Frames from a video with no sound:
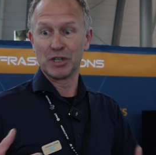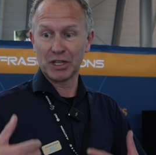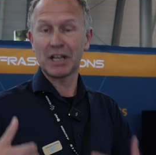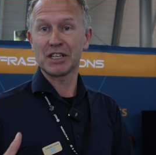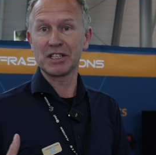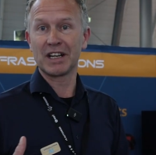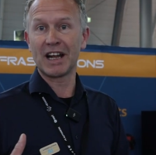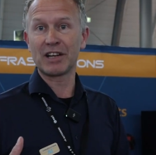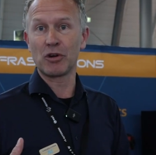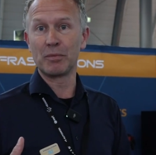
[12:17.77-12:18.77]
We started as an
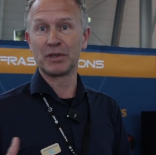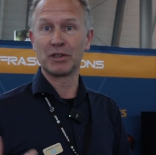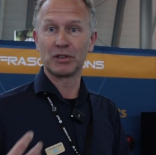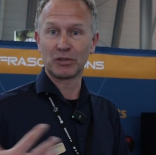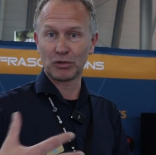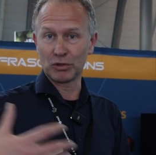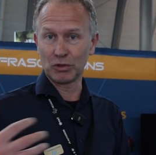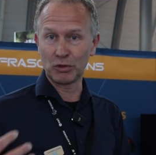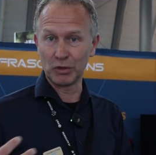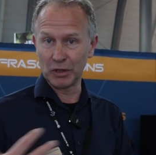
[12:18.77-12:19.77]
AI company to
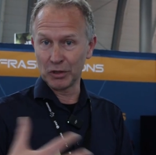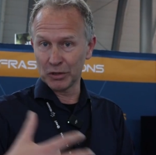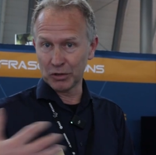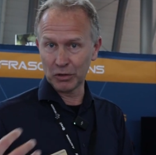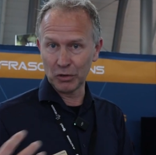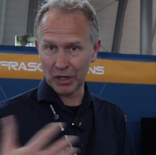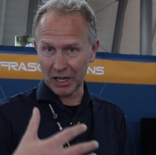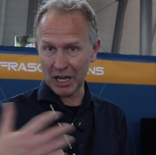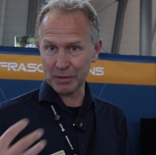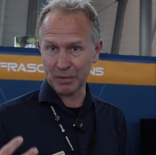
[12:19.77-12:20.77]
do the
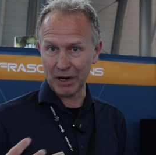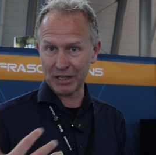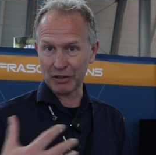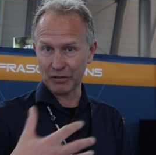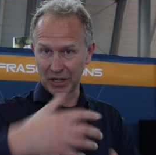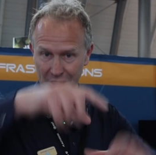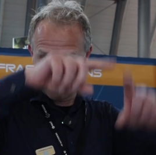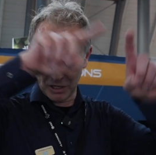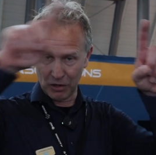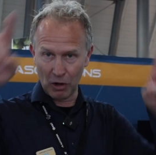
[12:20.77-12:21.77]
last part in
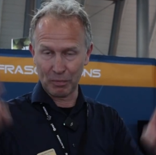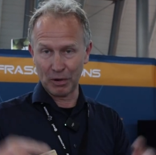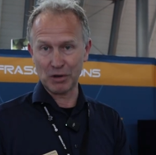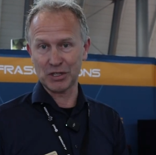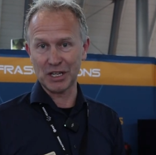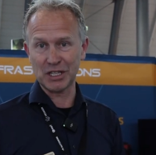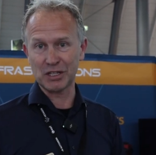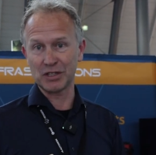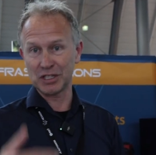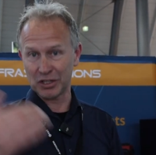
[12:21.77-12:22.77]
the whole process,
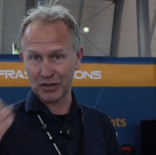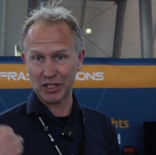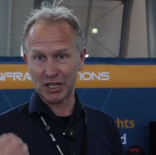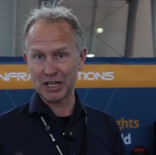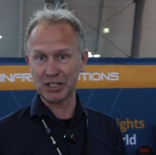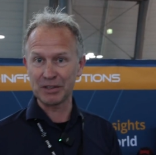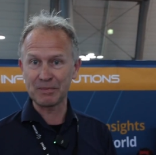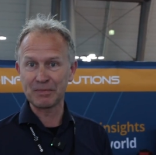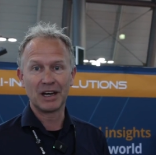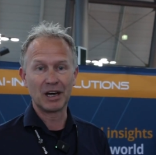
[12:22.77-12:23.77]
which is the translation.